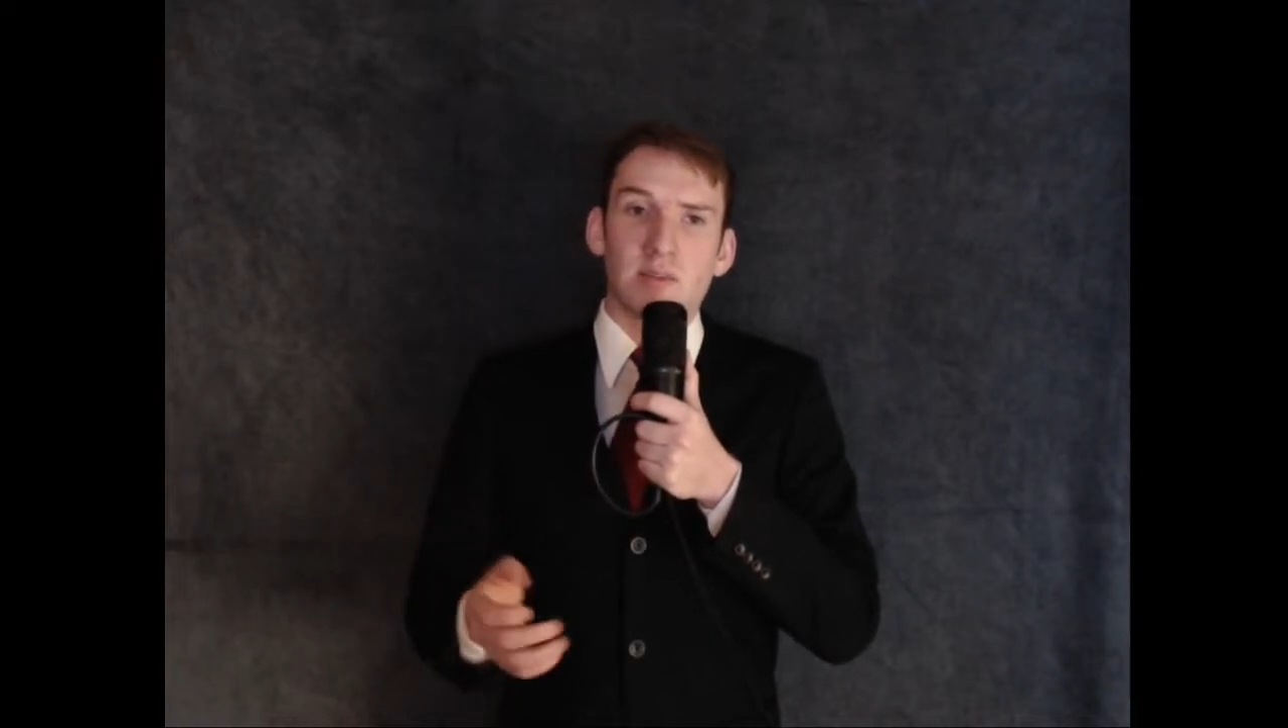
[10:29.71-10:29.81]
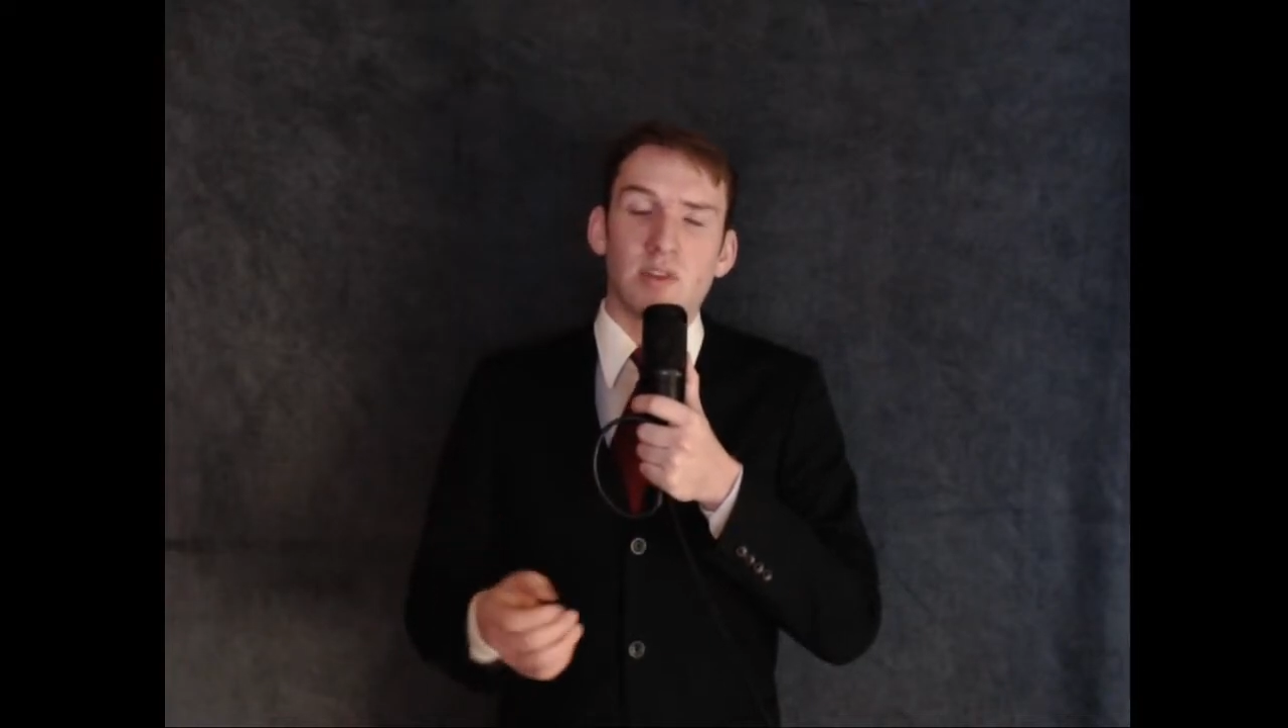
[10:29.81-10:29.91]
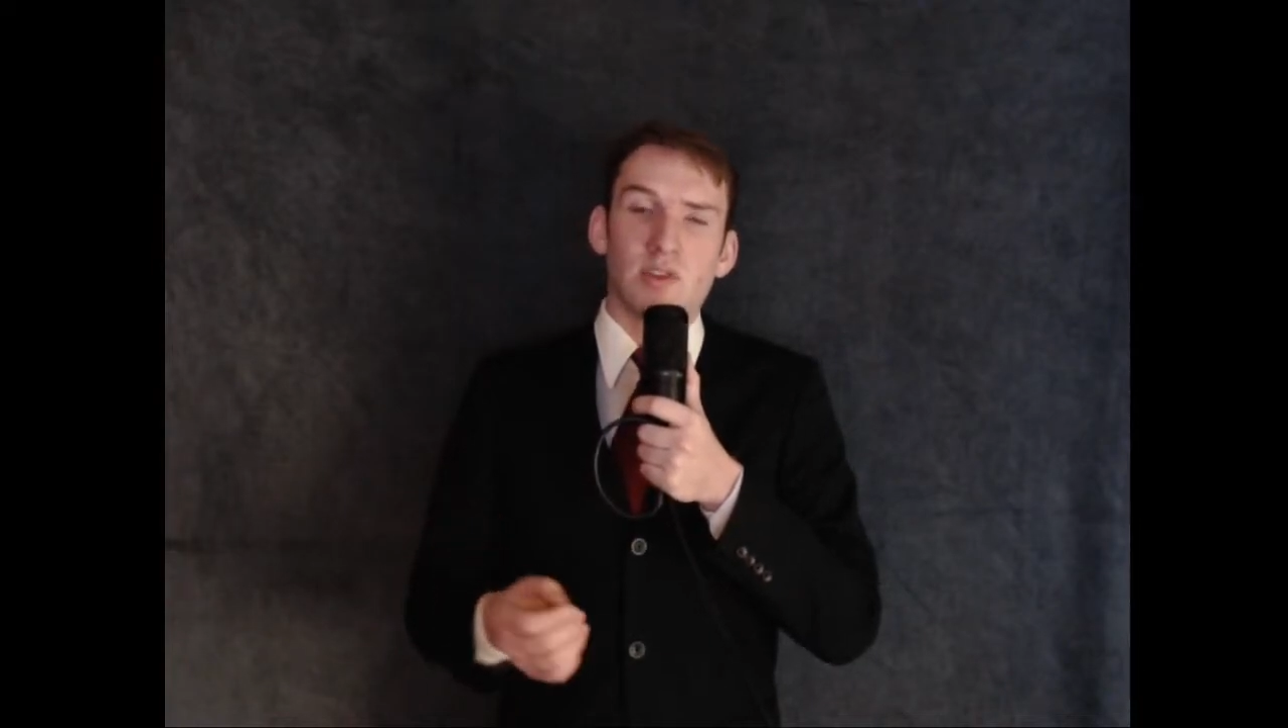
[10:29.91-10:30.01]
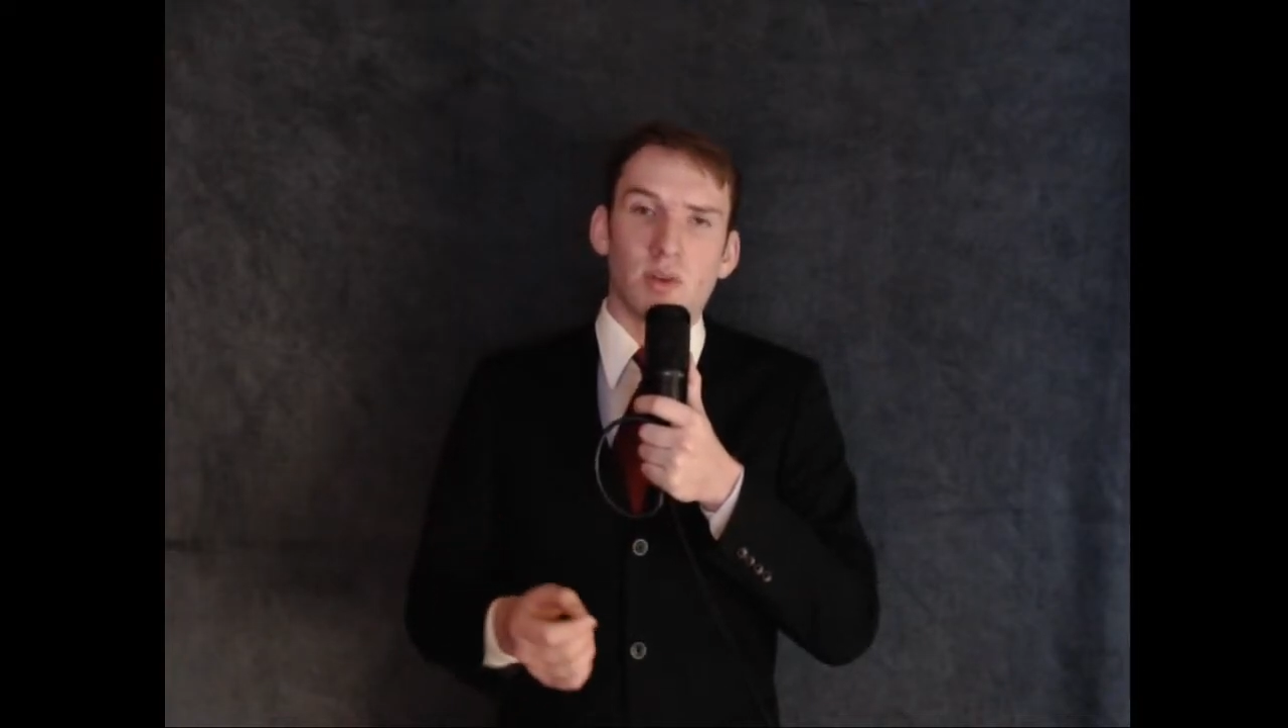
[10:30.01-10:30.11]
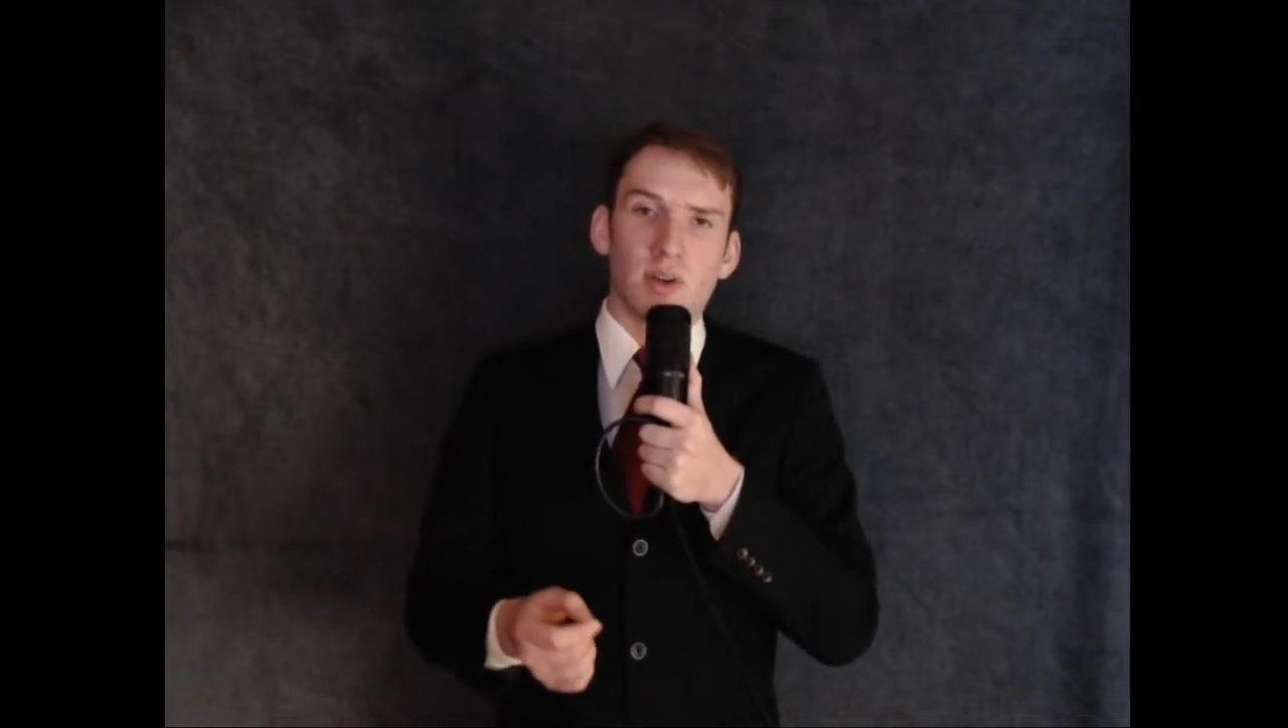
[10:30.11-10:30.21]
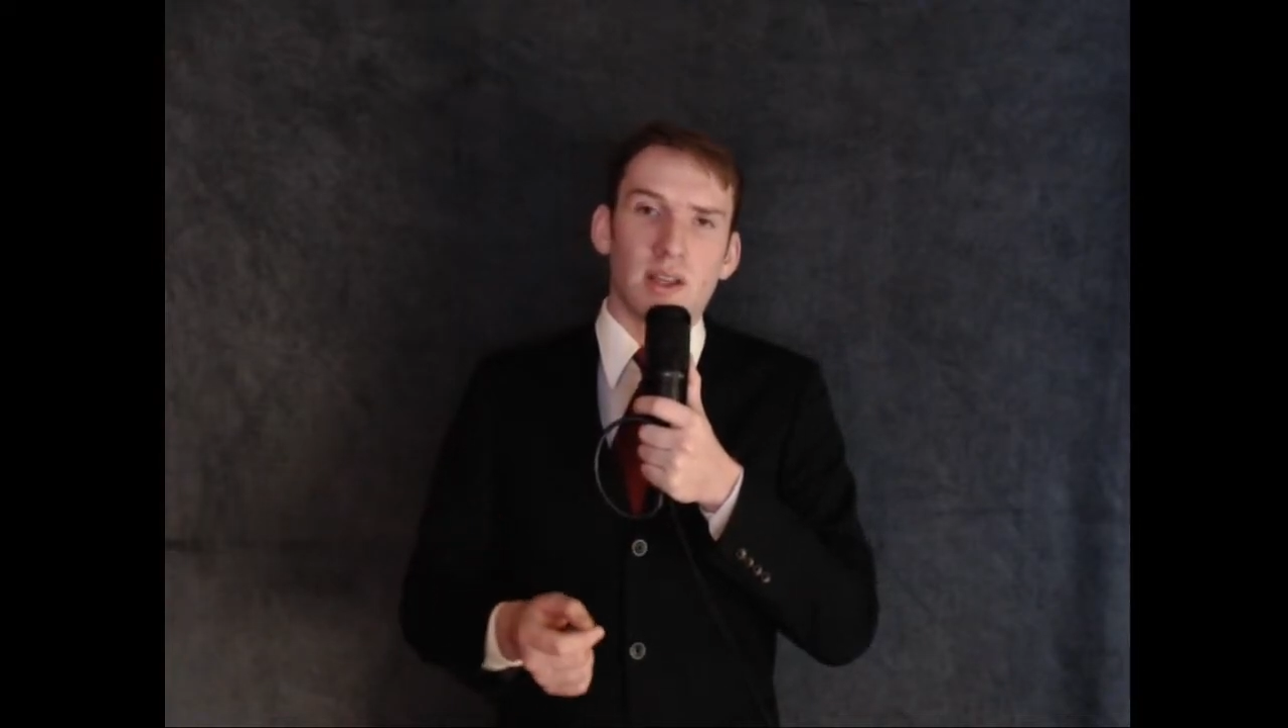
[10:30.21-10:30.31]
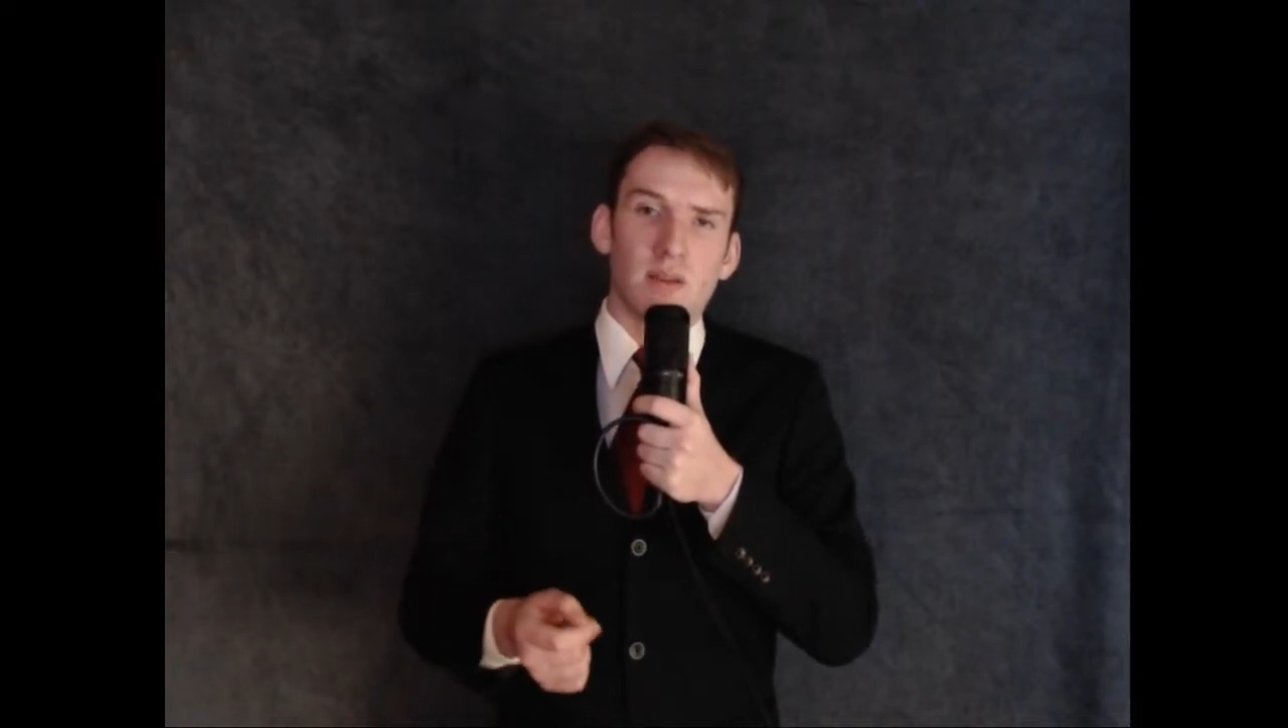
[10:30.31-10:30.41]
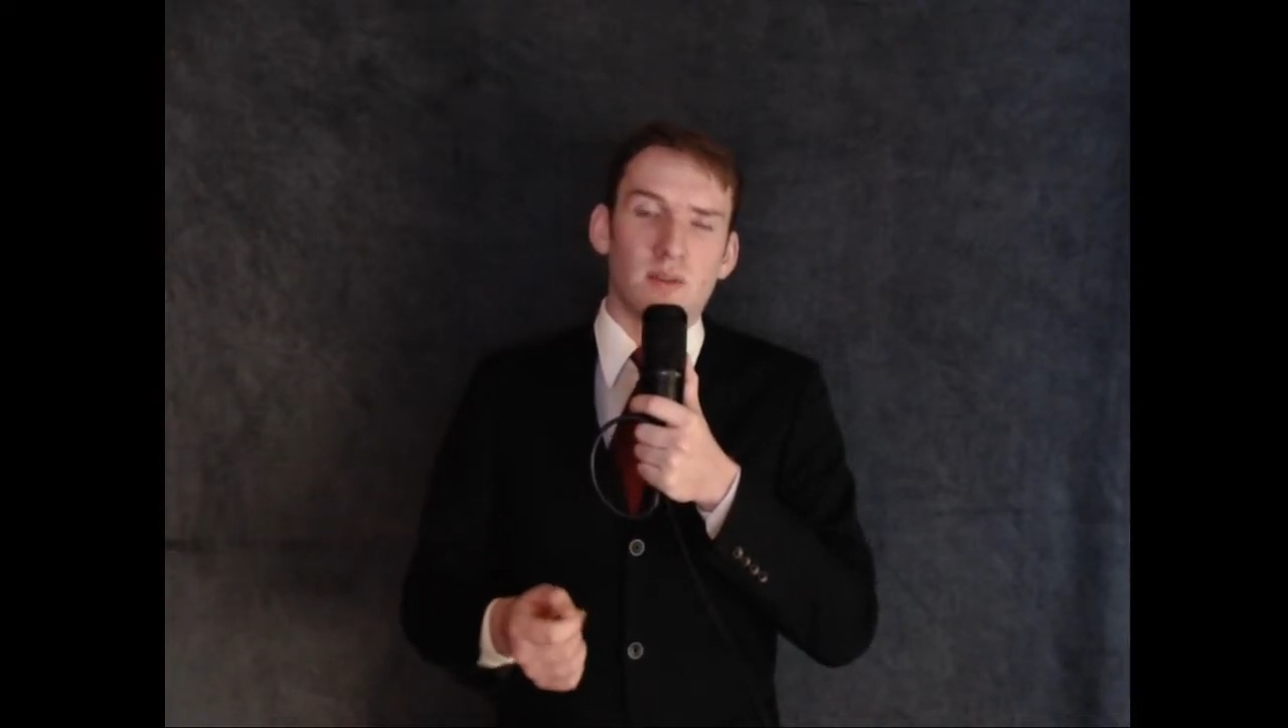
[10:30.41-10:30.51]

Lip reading: majority of